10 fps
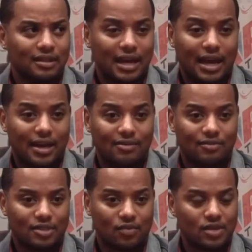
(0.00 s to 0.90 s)
And
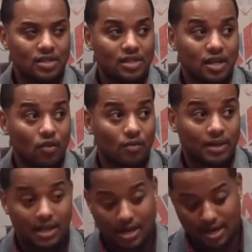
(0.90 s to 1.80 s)
for some reason, it stuck with me.
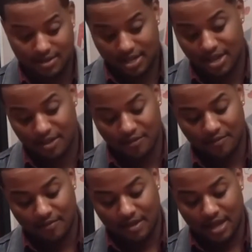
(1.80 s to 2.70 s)
And I got saved.
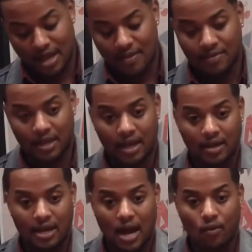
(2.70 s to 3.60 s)
And
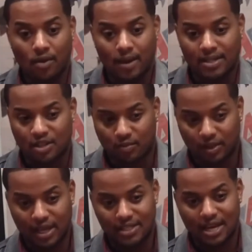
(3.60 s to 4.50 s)
then I went back to the
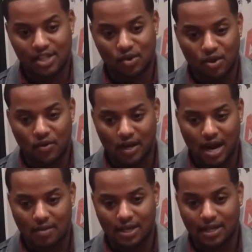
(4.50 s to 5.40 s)
place I started doing
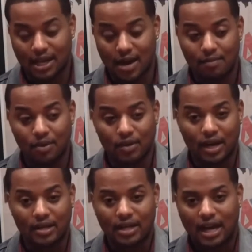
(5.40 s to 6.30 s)
comedy at and I got booed
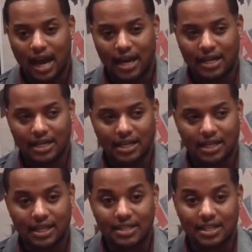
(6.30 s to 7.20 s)
at. And I did a
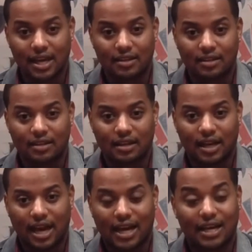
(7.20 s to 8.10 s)
clean set.
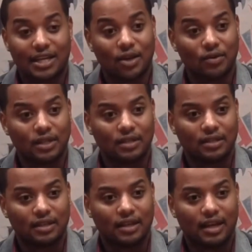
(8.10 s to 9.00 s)
And I killed it.
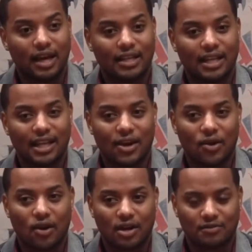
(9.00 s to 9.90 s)
And then later
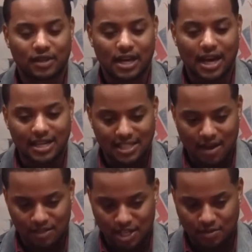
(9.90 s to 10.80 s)
on, I felt like I had this
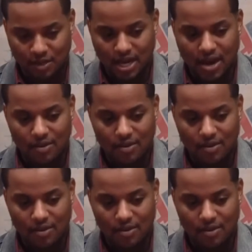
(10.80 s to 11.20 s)
conversation with God.